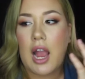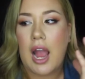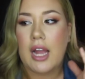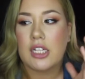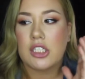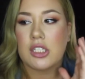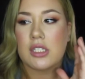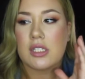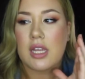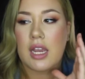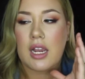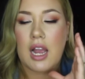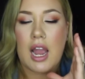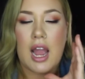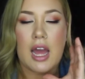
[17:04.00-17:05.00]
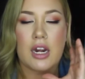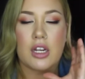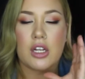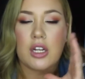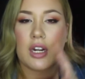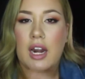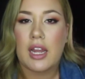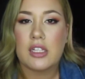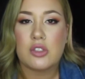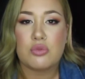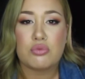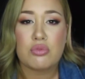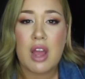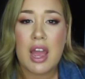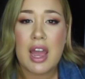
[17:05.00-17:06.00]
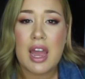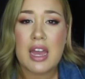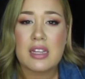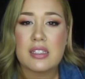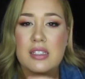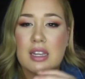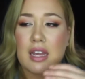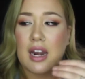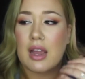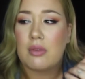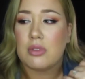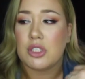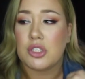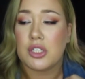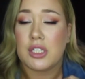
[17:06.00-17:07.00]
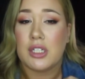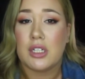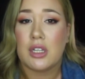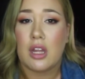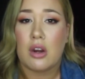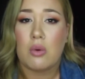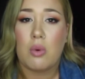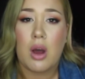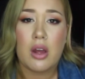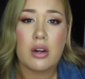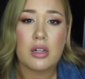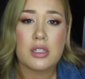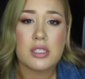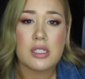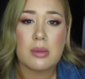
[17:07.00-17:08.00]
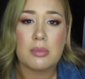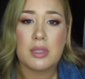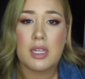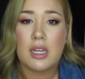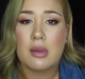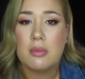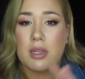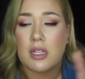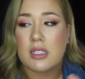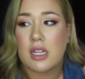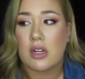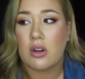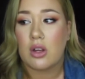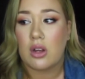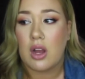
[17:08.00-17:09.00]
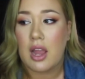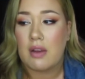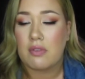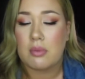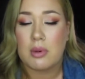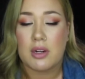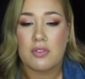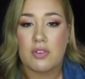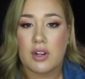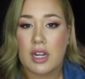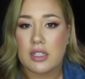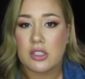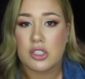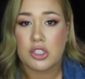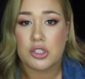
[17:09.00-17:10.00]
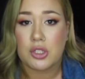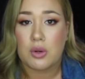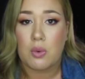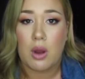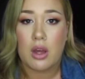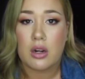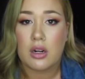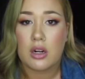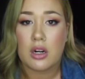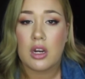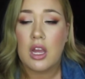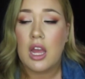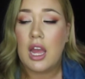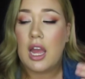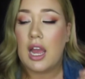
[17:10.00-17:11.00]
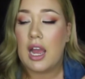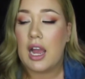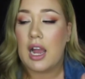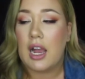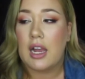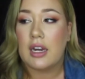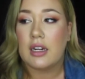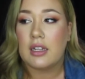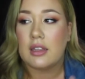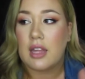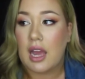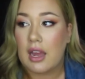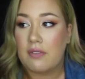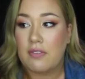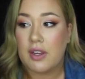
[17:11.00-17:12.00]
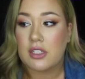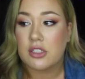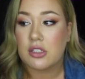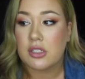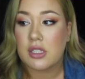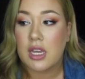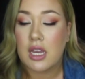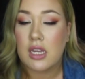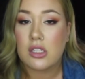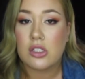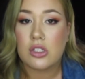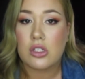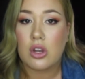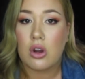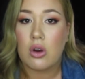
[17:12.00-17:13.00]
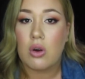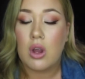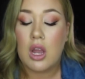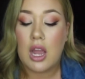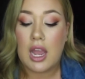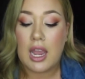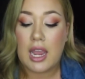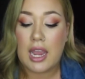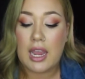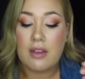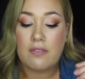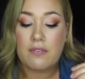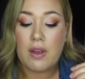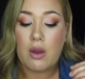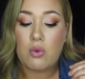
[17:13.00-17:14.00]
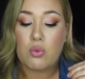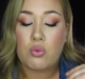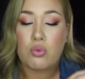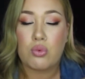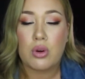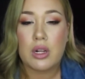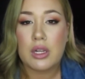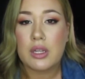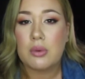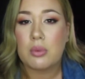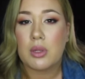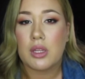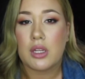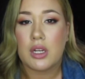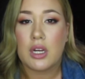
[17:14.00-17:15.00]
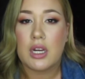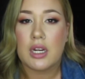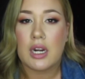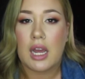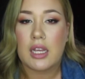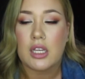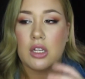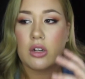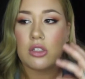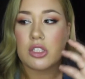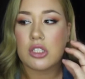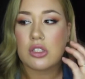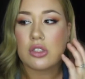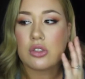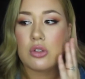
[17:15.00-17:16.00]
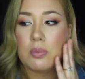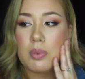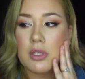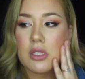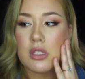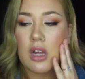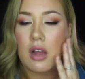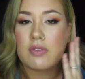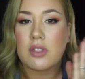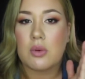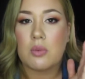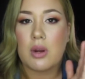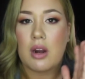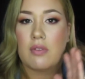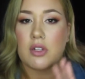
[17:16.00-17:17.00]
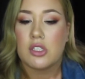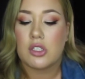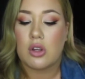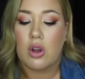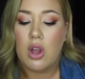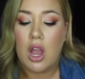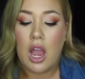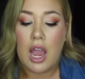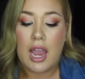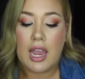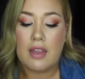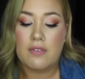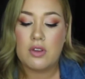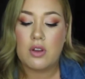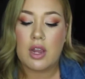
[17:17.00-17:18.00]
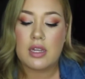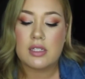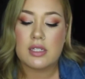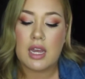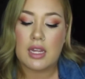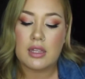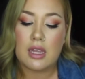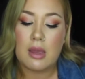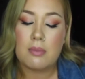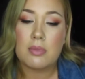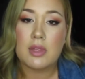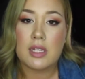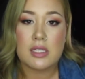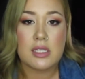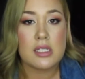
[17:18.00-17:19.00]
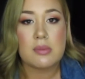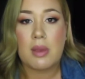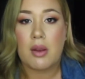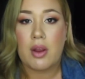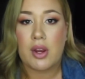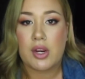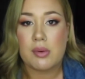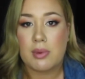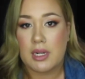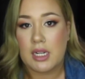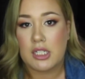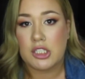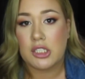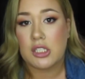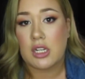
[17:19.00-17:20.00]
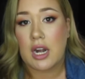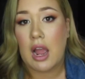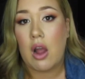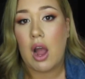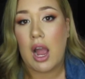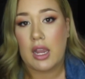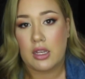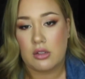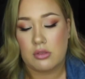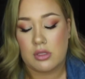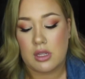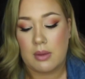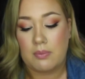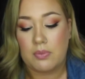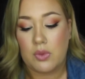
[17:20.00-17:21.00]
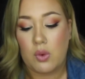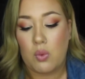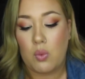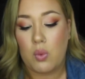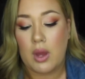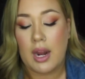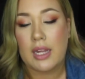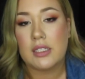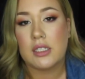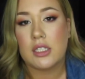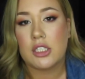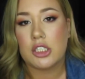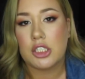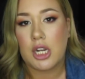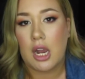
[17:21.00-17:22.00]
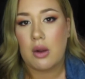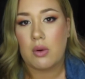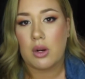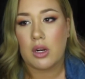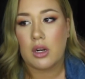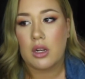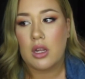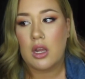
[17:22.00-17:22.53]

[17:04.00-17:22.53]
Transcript: and just like I had a good night's rest, and I was drinking a lot of water or something, because I know everybody forgets to drink water and that affects your skin. So it felt really, really good, like, you know, just super soft and whatever. So if you guys get them, this is my recommendations on how I use them. When I take a shower,